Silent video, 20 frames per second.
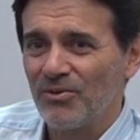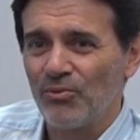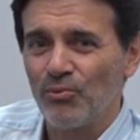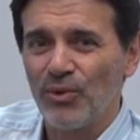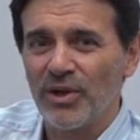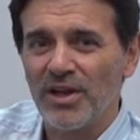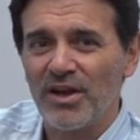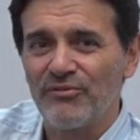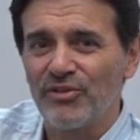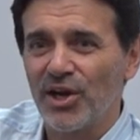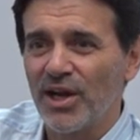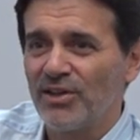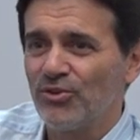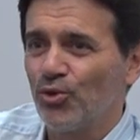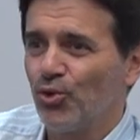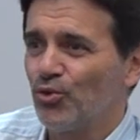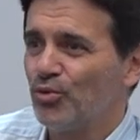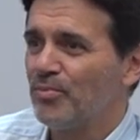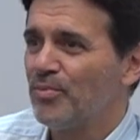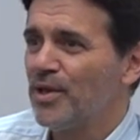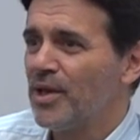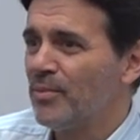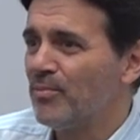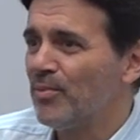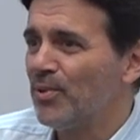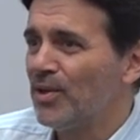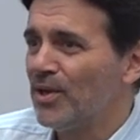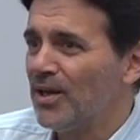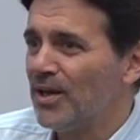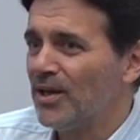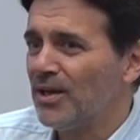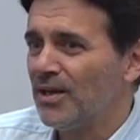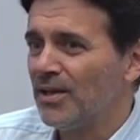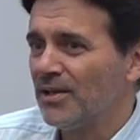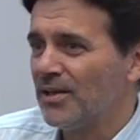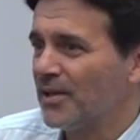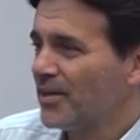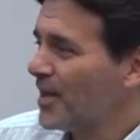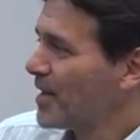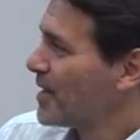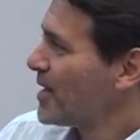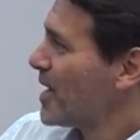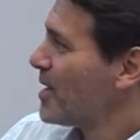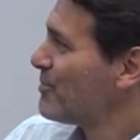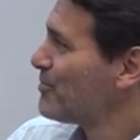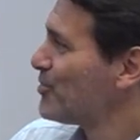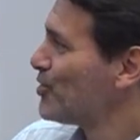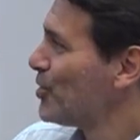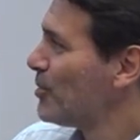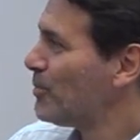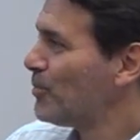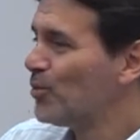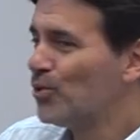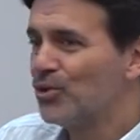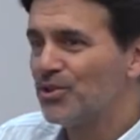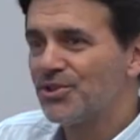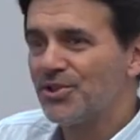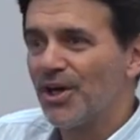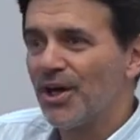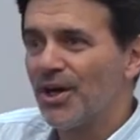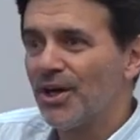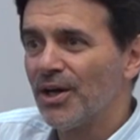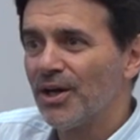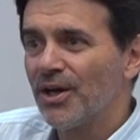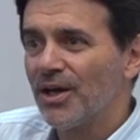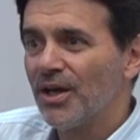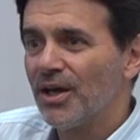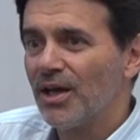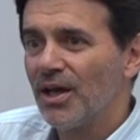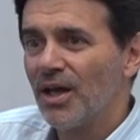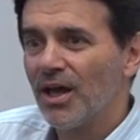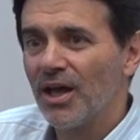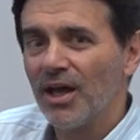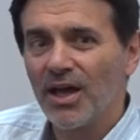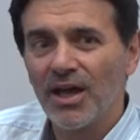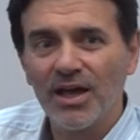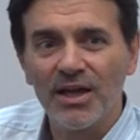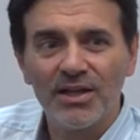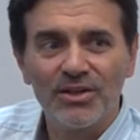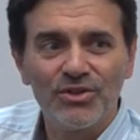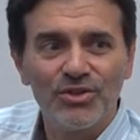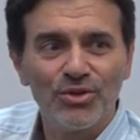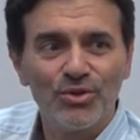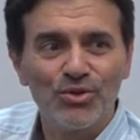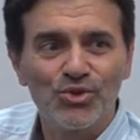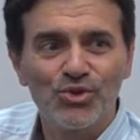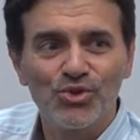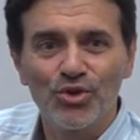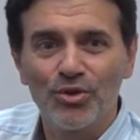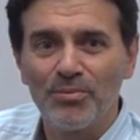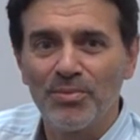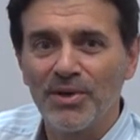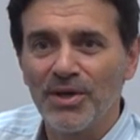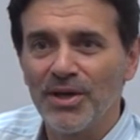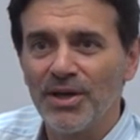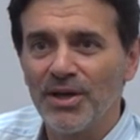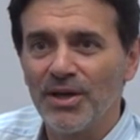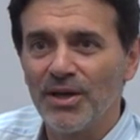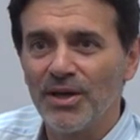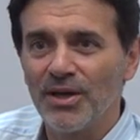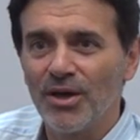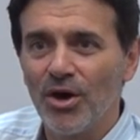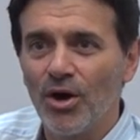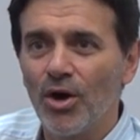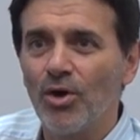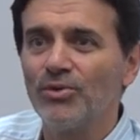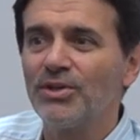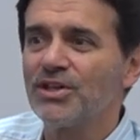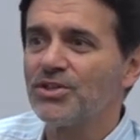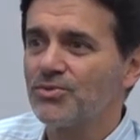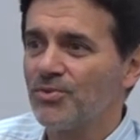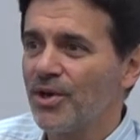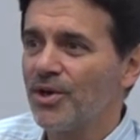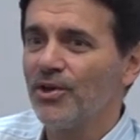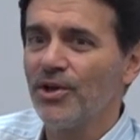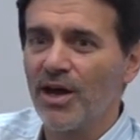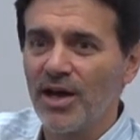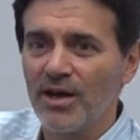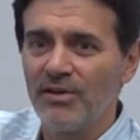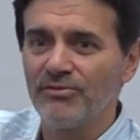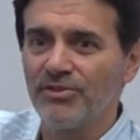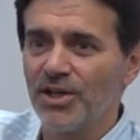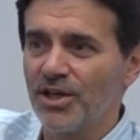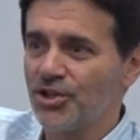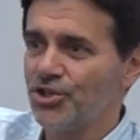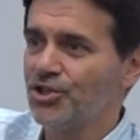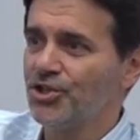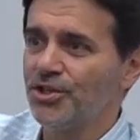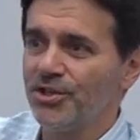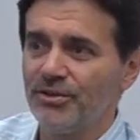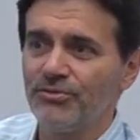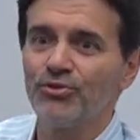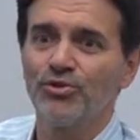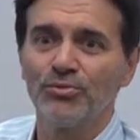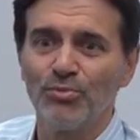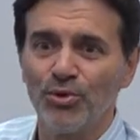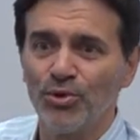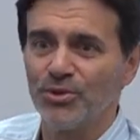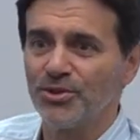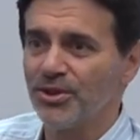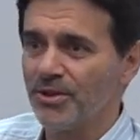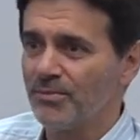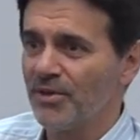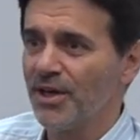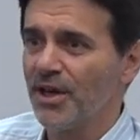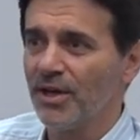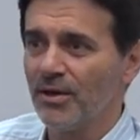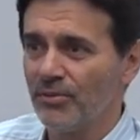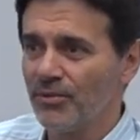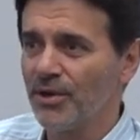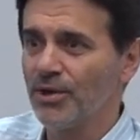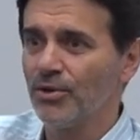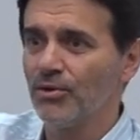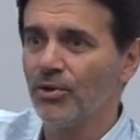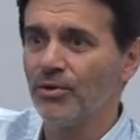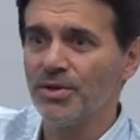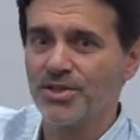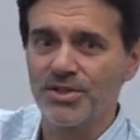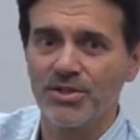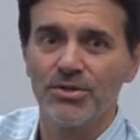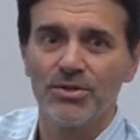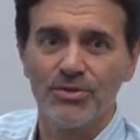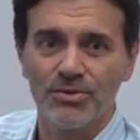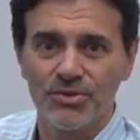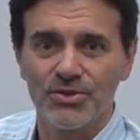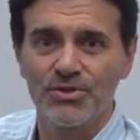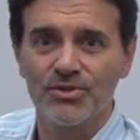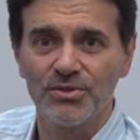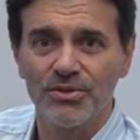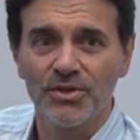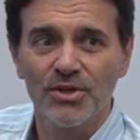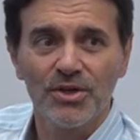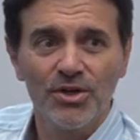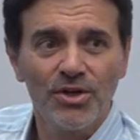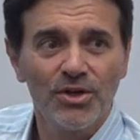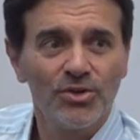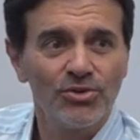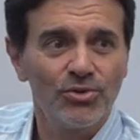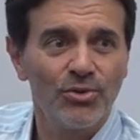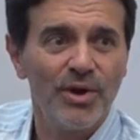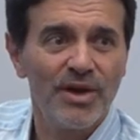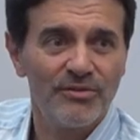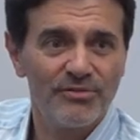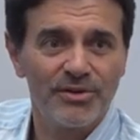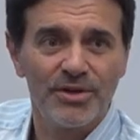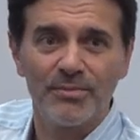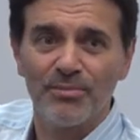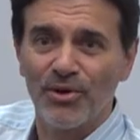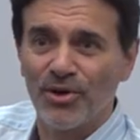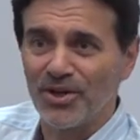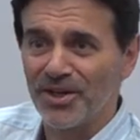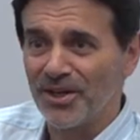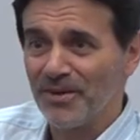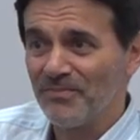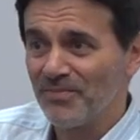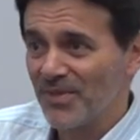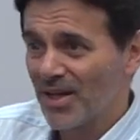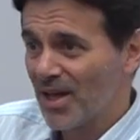whenever I told people that I came from Malta, it used to be, oh, that's where you have that shitty football team, yeah? Where you always lose to everybody.